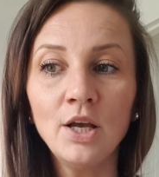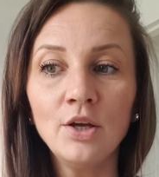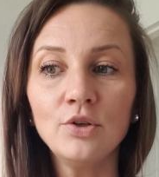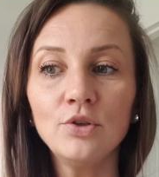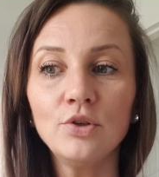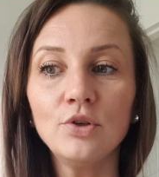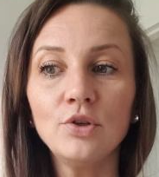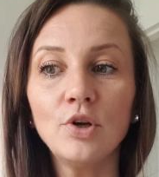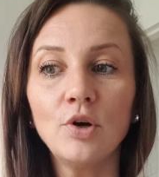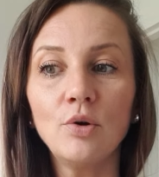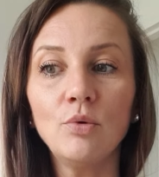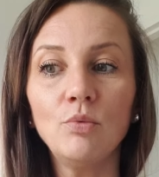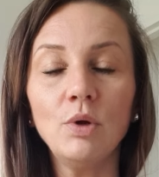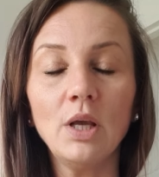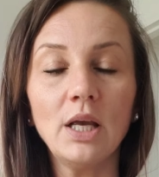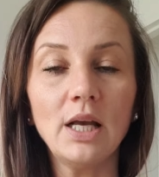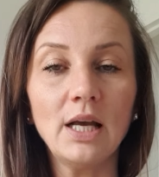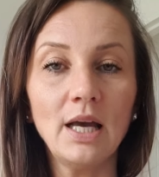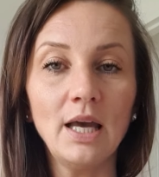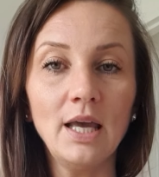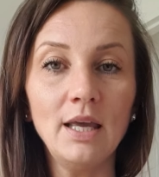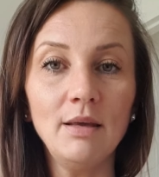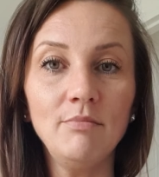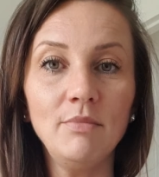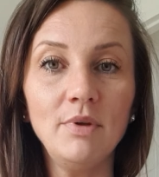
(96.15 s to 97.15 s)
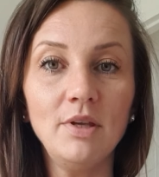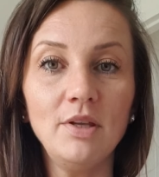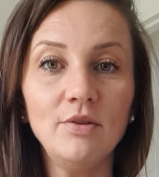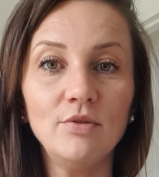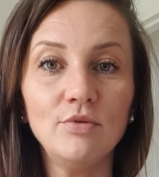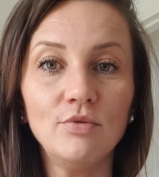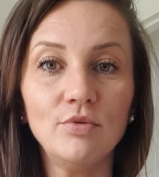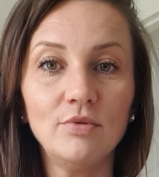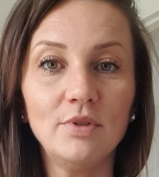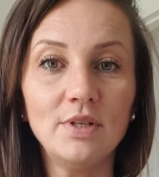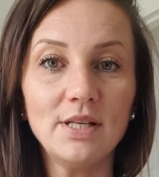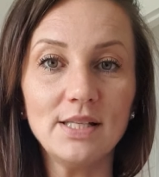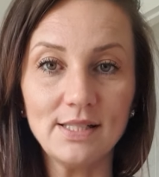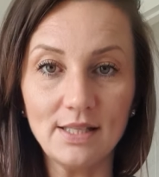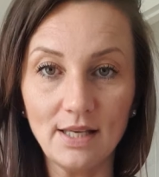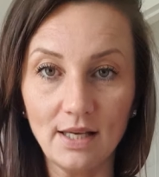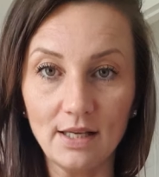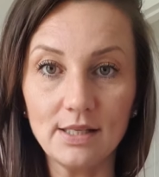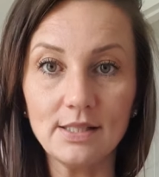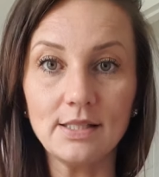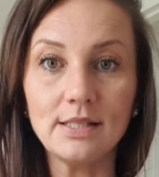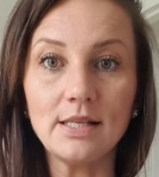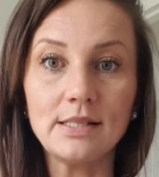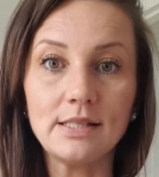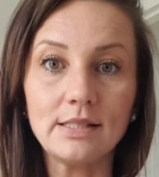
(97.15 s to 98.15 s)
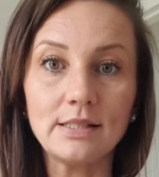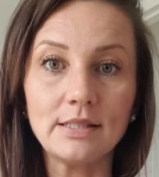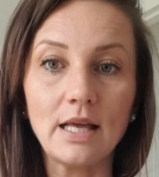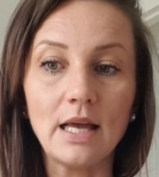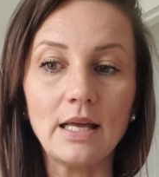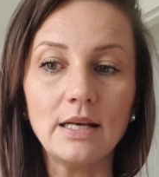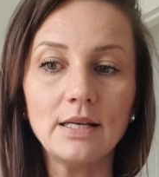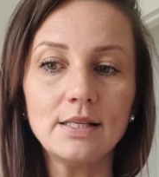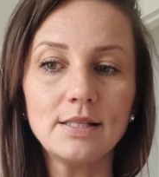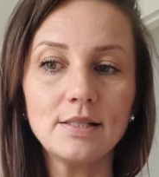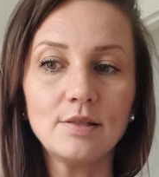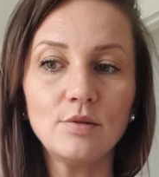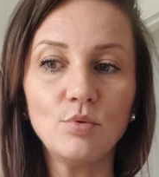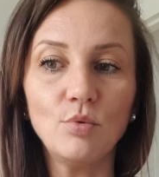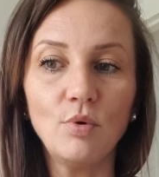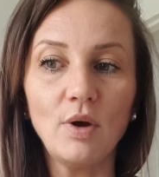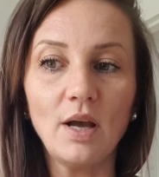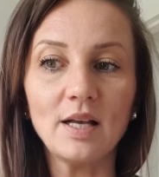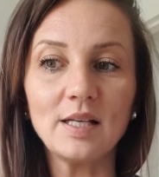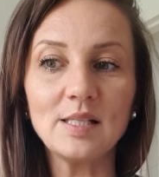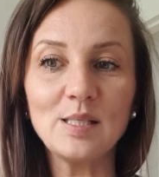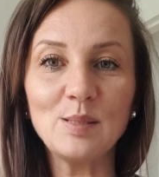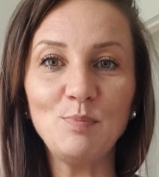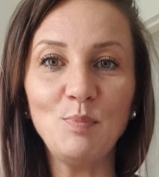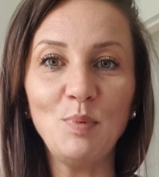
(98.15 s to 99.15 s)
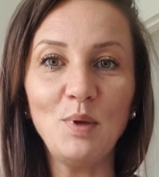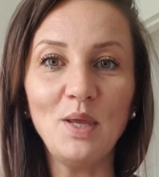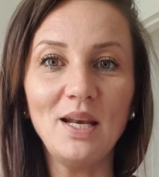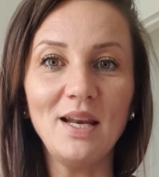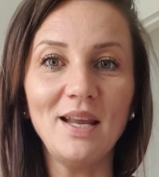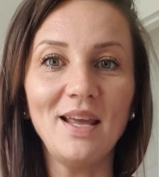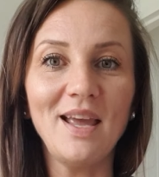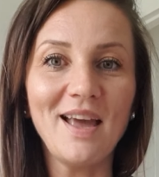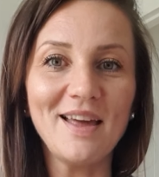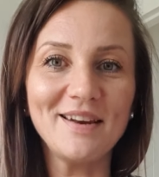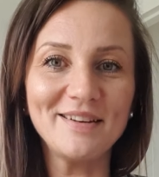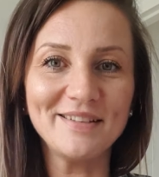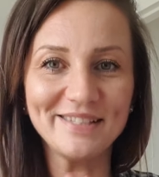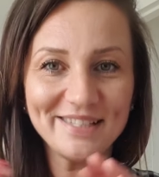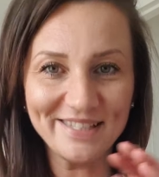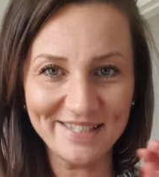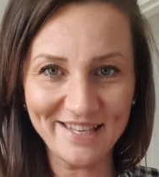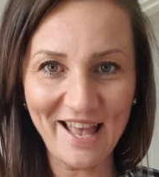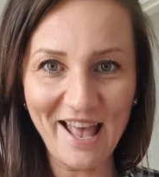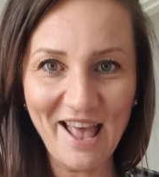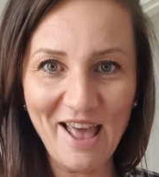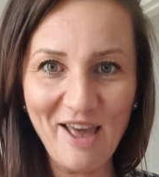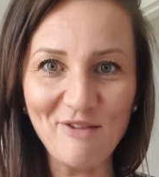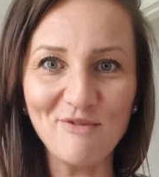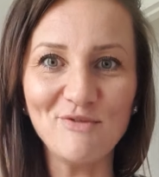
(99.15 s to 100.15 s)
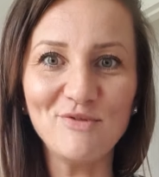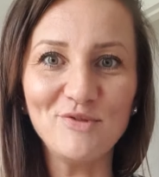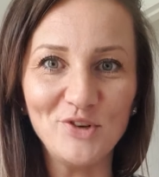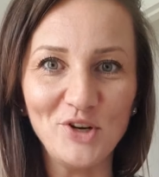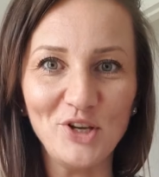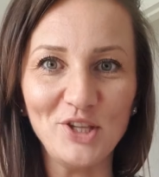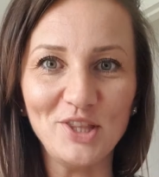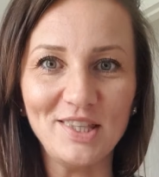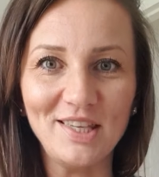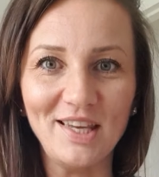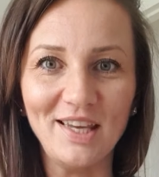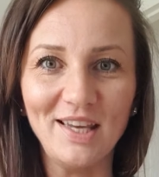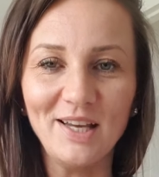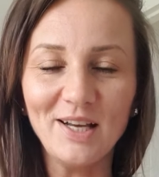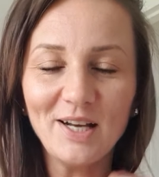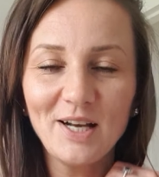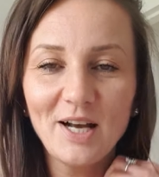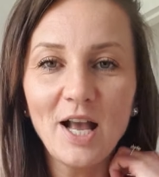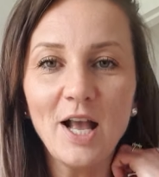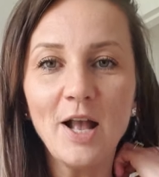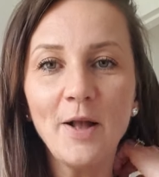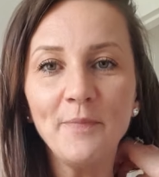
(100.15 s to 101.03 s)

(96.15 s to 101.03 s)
You know, we came into this existence to experience everything.